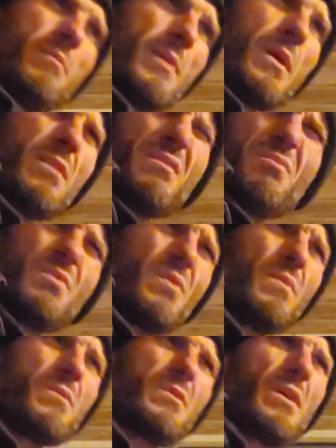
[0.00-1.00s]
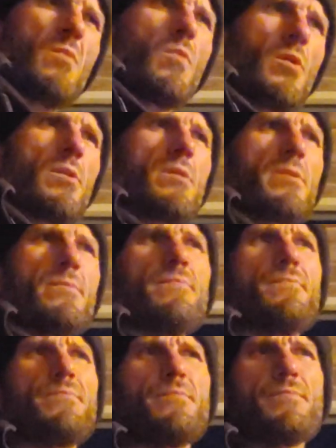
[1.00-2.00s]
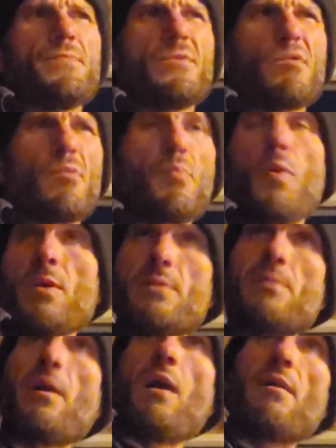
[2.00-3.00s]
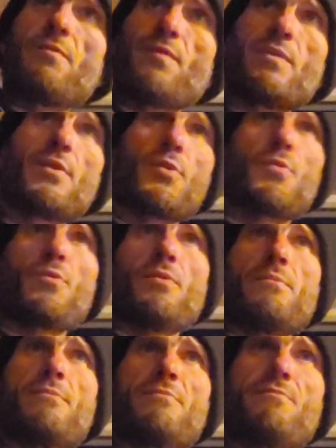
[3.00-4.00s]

Because they're doing said work, they're putting off a literal